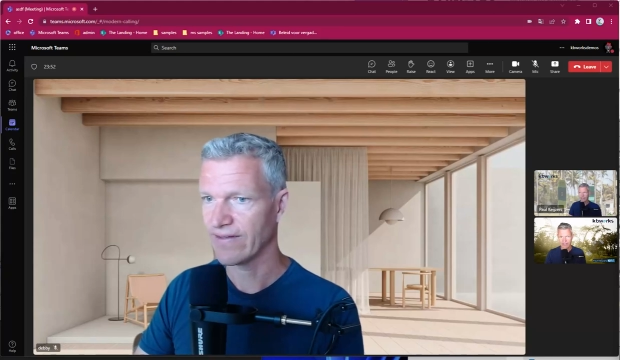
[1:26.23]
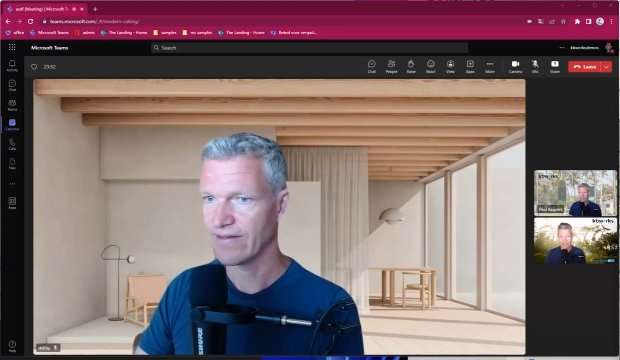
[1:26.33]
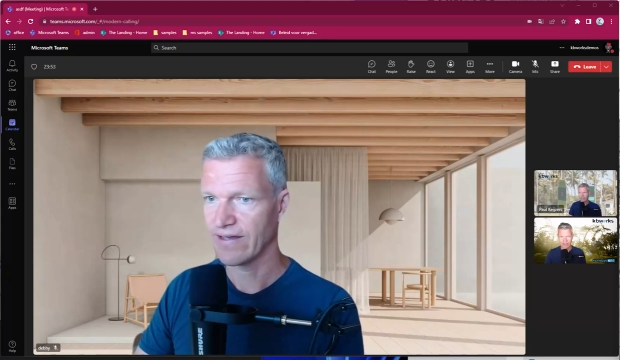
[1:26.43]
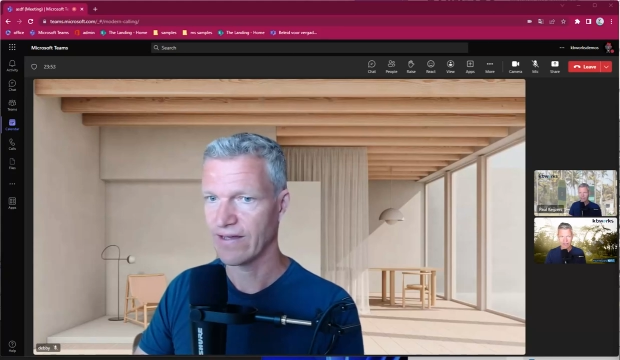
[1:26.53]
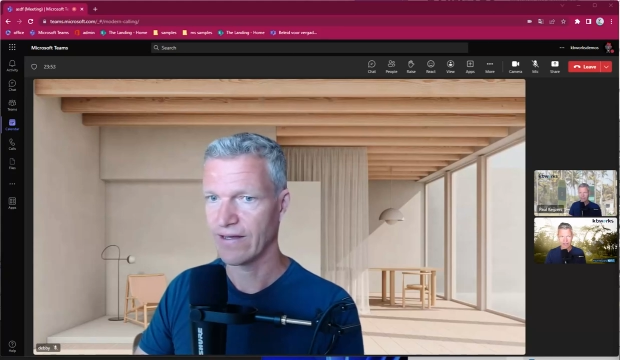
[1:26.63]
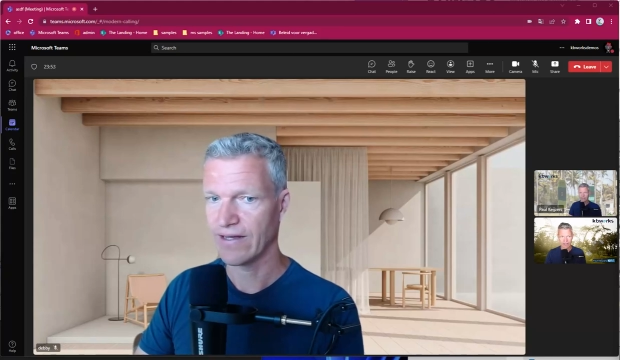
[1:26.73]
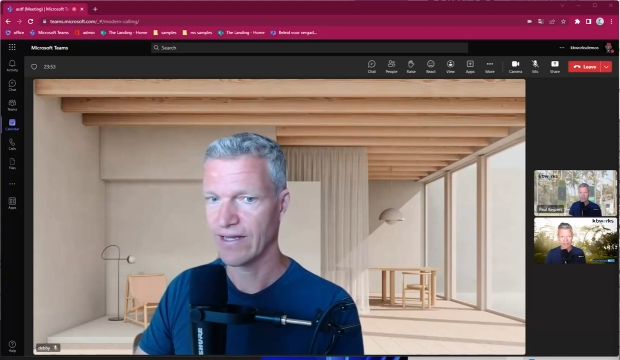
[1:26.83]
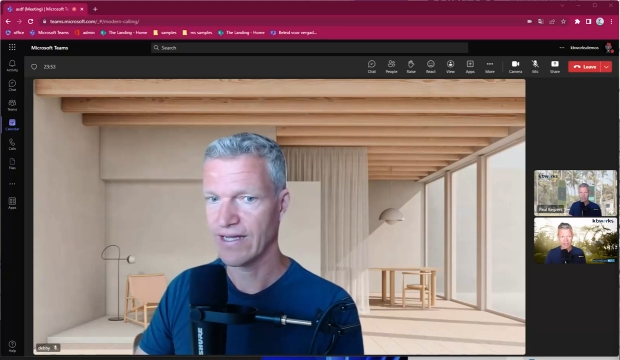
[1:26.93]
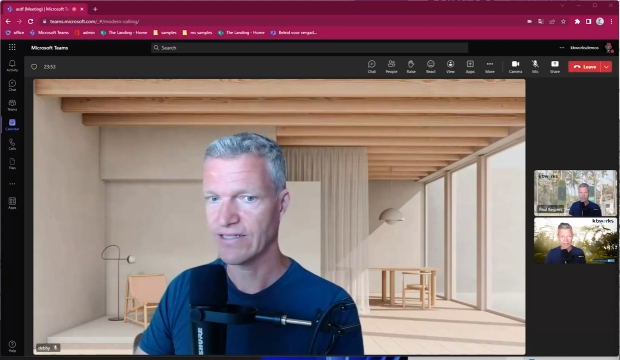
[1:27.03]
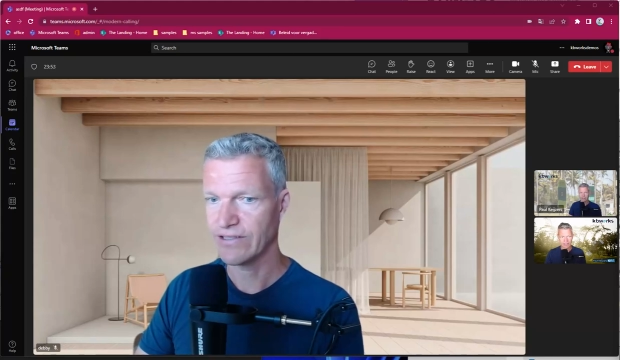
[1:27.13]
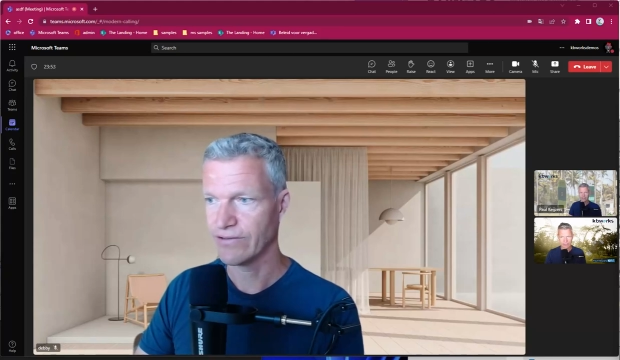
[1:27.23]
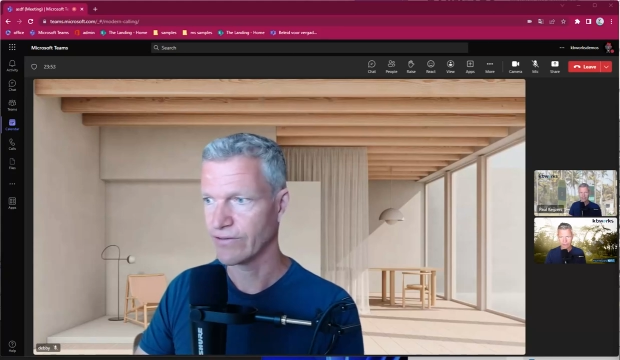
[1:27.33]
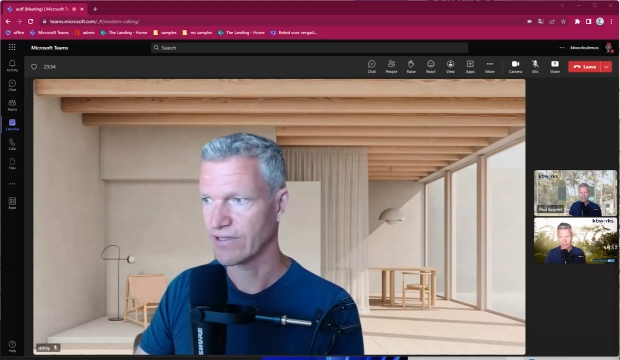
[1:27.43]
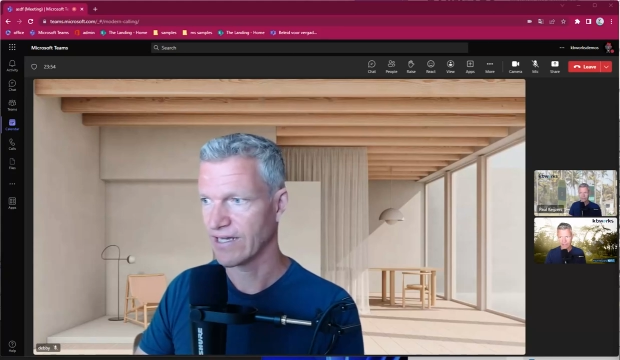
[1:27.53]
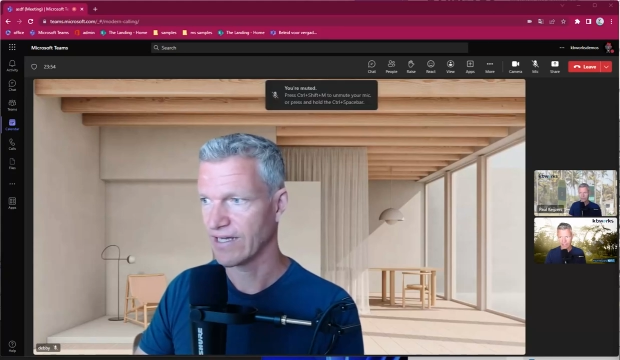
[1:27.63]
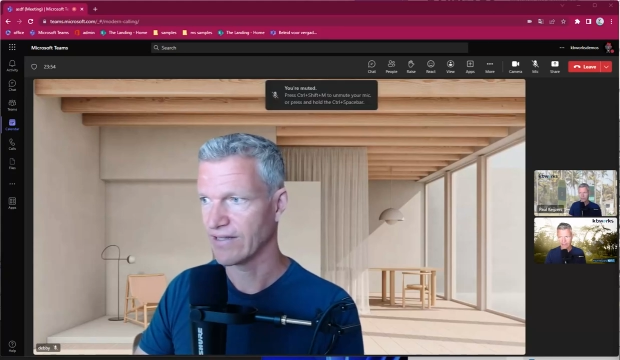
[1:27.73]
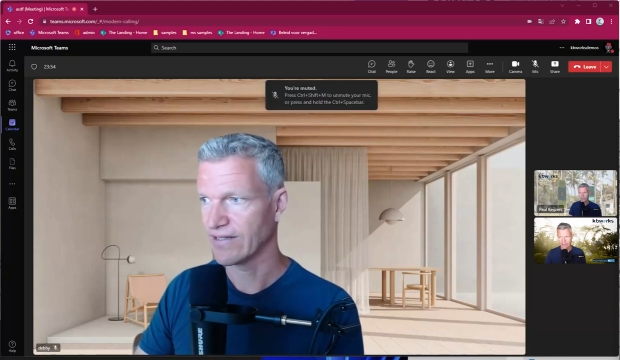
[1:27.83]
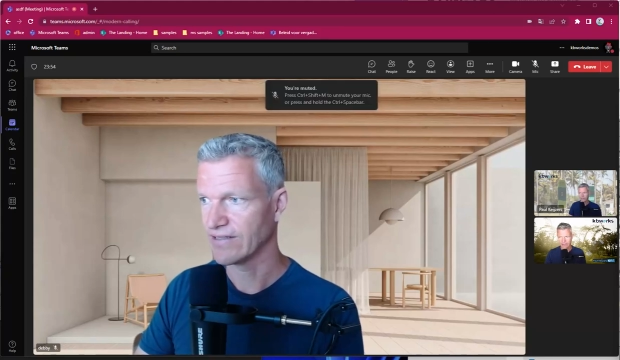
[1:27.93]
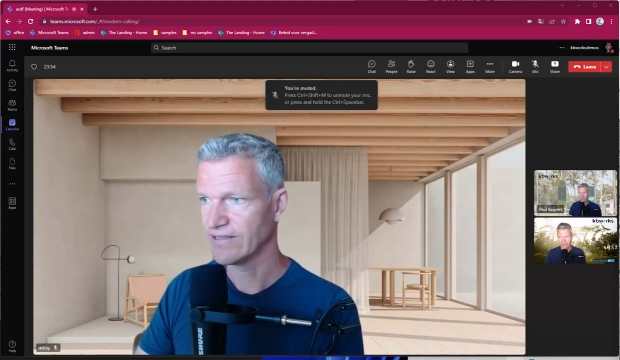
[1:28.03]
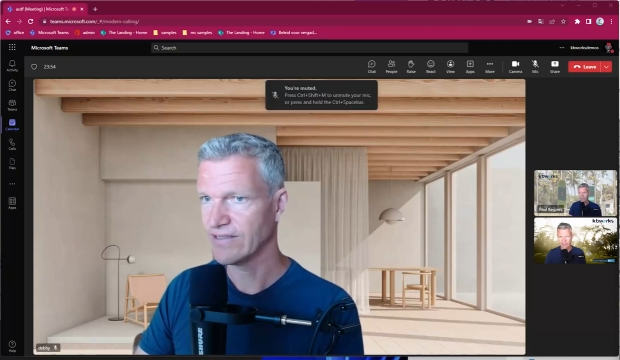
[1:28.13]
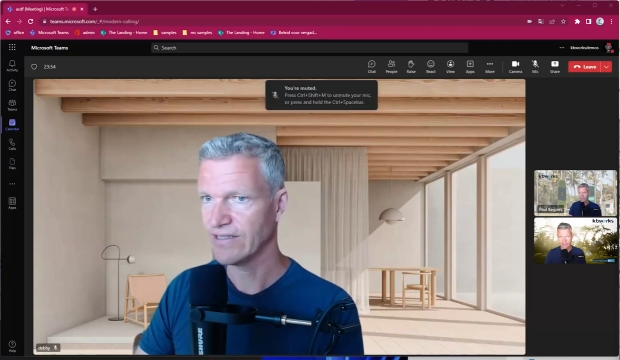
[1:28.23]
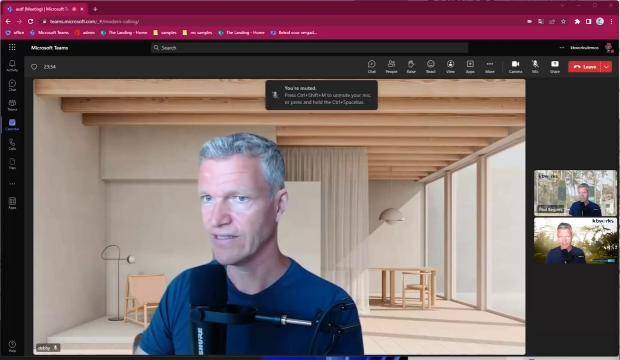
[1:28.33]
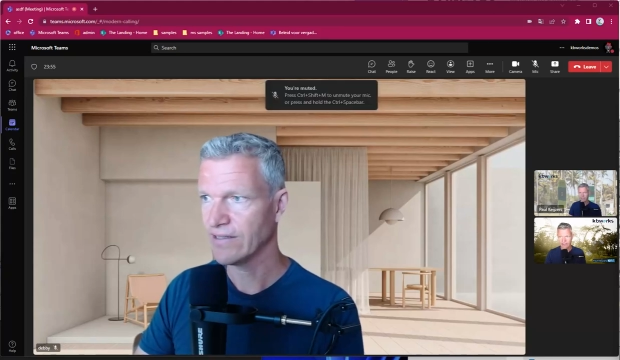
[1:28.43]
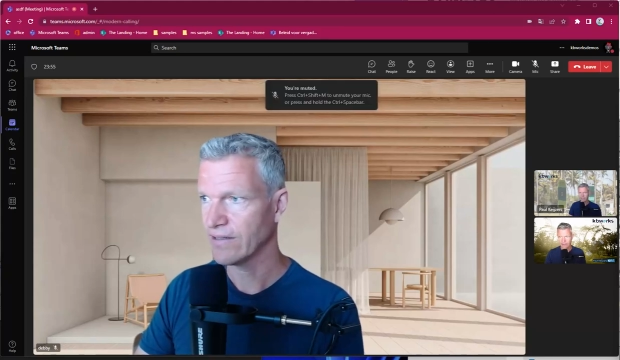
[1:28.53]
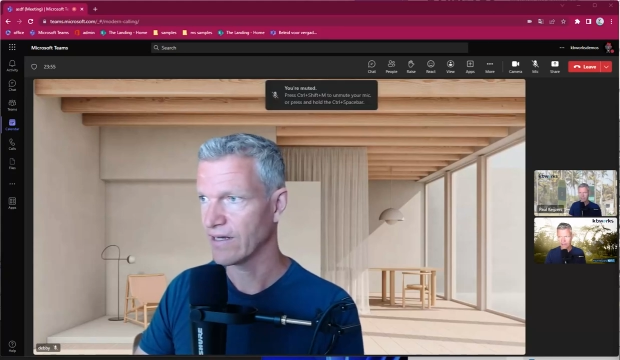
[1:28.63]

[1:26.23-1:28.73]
as you can see,